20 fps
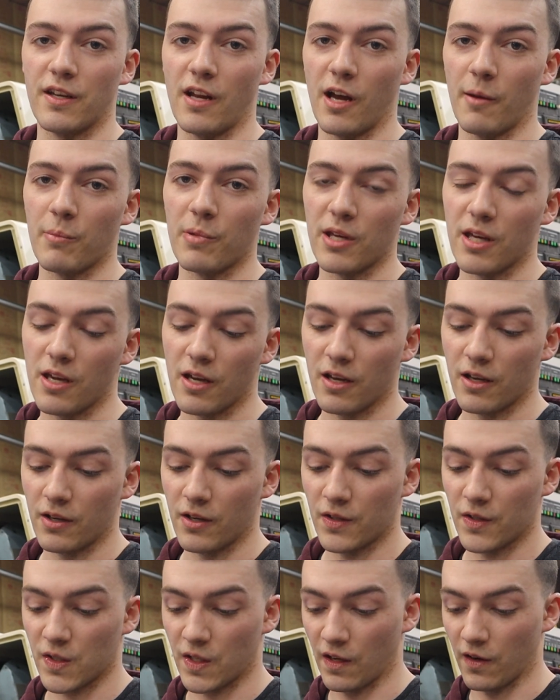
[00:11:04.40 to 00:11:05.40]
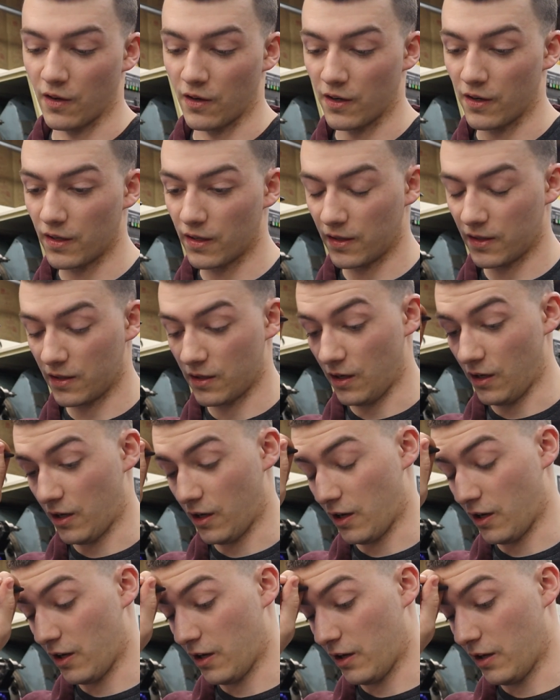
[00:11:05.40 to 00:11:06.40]
not being centered,
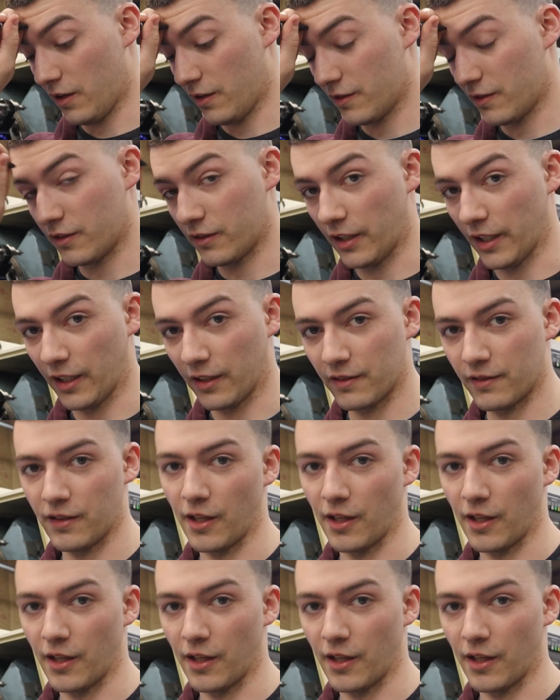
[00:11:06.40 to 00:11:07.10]
like